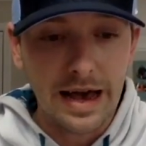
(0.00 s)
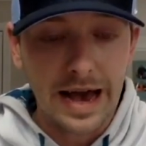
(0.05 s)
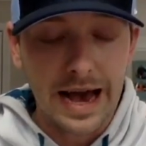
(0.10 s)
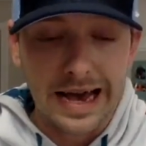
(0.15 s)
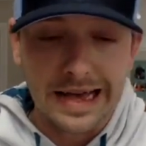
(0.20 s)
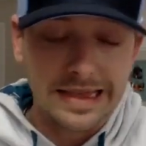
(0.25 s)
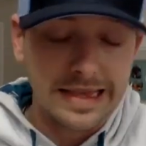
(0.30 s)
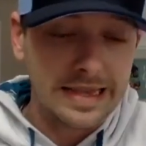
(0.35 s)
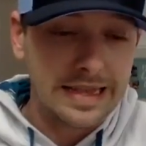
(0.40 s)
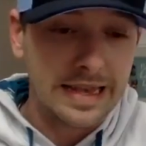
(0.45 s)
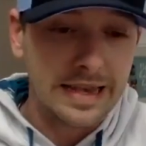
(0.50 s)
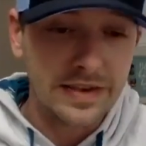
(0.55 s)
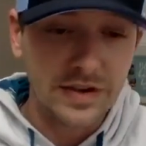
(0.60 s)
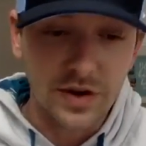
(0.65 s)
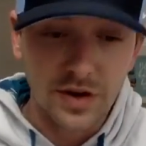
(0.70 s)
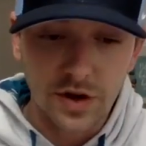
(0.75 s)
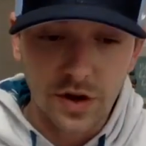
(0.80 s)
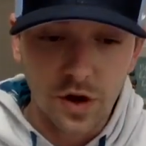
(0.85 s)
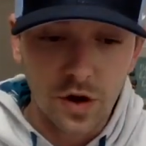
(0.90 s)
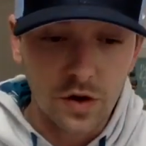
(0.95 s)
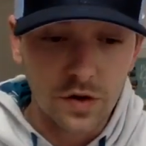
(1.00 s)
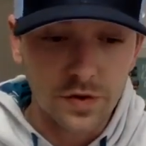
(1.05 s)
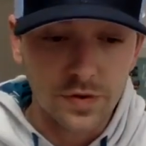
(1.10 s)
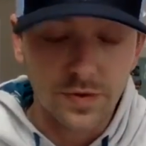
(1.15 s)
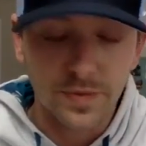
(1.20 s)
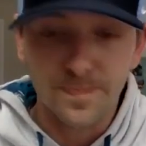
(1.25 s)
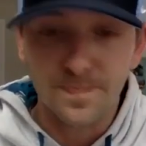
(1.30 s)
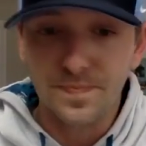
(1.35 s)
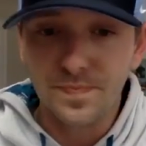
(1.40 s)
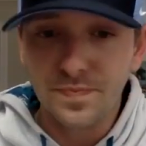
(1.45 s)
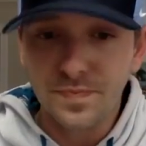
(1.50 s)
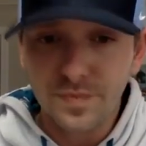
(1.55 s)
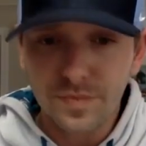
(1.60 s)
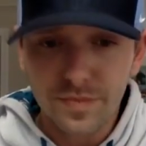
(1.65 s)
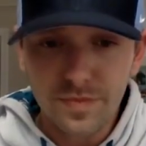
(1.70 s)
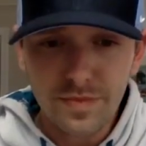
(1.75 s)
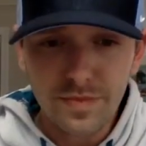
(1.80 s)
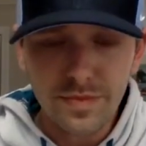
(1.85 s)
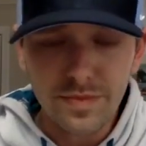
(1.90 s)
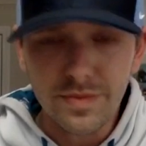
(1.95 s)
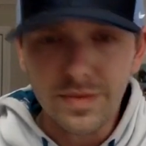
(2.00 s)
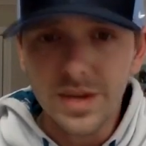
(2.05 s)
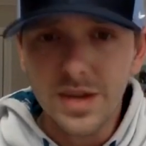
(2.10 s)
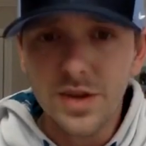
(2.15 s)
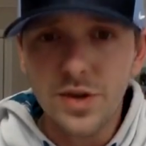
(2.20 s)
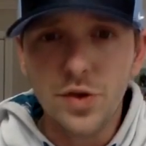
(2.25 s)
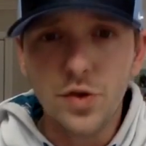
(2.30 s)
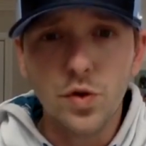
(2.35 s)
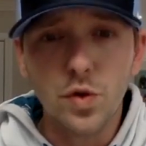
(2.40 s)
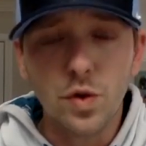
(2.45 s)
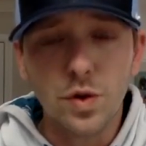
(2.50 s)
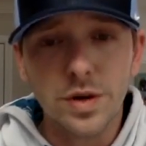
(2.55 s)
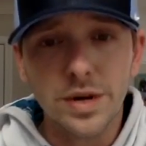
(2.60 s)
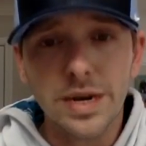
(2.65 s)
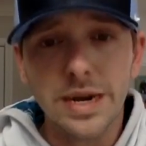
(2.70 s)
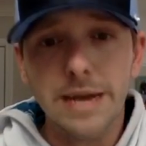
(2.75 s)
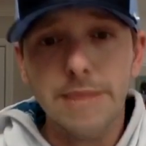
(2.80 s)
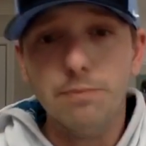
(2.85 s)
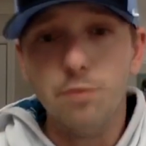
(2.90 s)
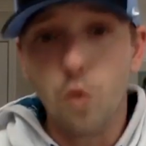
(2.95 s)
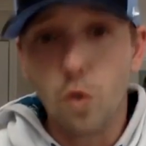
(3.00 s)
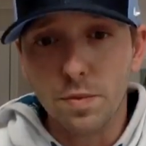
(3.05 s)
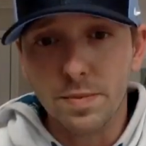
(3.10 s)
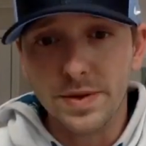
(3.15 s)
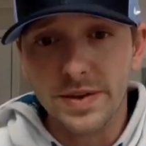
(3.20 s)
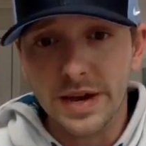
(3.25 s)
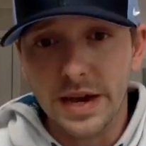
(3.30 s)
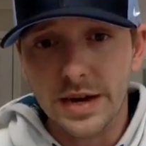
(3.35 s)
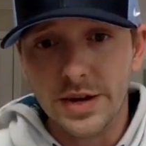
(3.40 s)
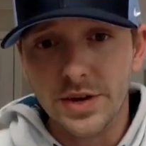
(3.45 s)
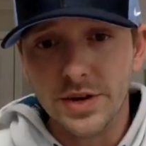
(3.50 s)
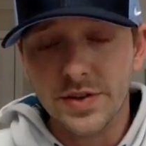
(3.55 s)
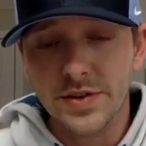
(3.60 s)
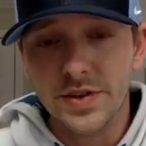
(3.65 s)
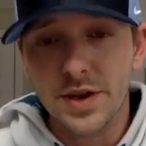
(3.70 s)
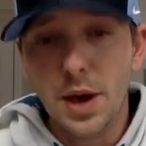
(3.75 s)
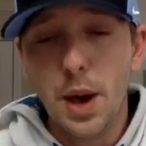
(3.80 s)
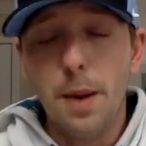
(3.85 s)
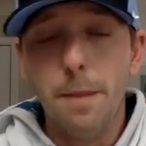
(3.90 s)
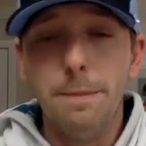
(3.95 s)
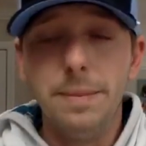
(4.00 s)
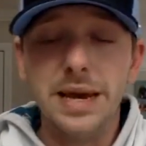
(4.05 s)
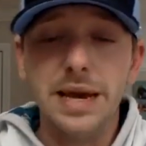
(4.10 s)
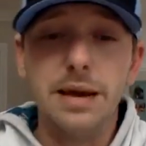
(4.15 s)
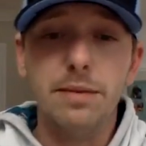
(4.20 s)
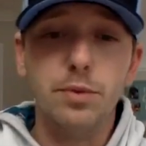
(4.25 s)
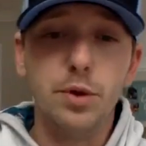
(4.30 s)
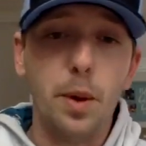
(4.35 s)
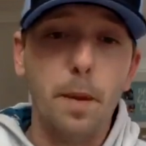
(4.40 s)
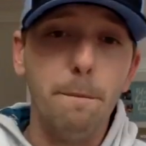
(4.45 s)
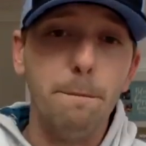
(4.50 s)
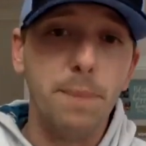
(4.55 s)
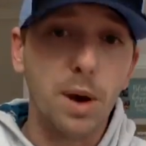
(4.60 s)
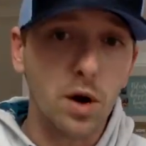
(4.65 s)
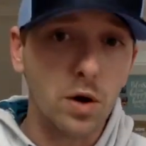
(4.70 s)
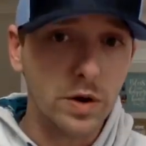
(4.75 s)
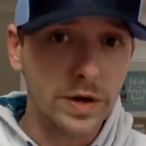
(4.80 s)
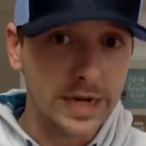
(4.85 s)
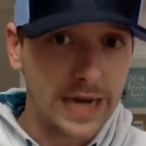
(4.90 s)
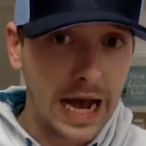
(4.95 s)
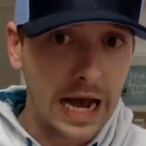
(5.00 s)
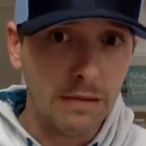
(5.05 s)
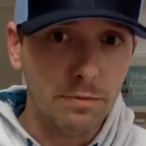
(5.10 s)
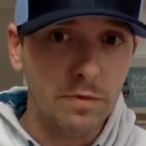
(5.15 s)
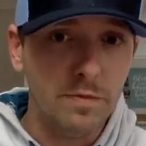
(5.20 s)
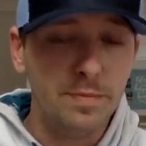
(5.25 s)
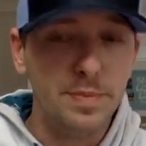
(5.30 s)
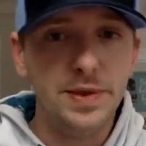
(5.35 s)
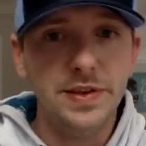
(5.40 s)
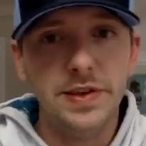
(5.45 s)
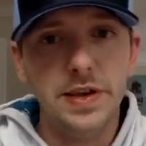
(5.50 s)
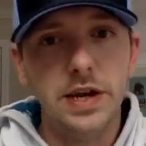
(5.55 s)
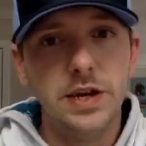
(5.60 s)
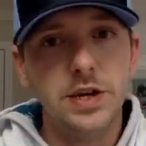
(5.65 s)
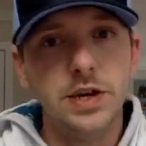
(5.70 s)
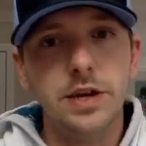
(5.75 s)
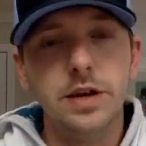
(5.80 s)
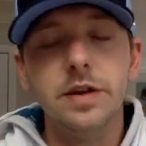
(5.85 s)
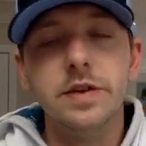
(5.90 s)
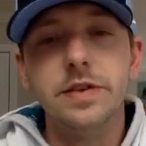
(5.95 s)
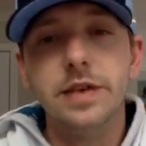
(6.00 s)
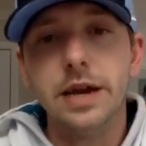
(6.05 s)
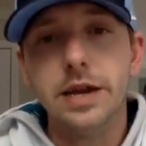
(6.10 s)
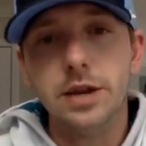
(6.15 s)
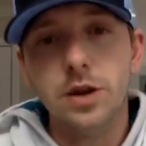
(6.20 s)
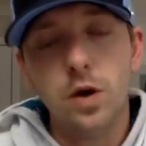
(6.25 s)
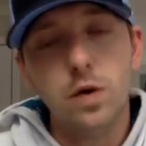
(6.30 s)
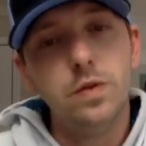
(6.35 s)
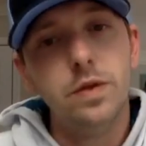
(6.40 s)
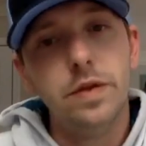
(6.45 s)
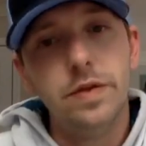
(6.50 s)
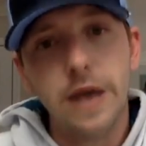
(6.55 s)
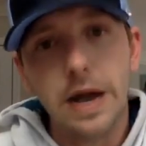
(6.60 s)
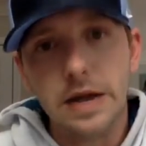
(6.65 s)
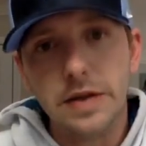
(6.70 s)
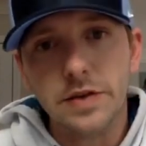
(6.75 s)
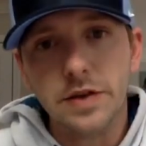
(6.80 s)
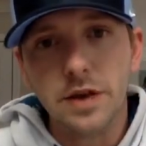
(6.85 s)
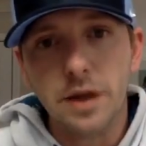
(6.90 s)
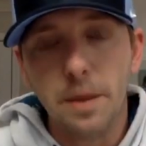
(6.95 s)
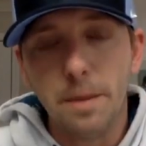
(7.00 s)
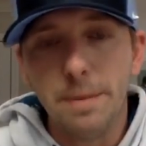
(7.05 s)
I think that's going to cause New York to get more possessions, be able to burn time of possession because they know that that's going to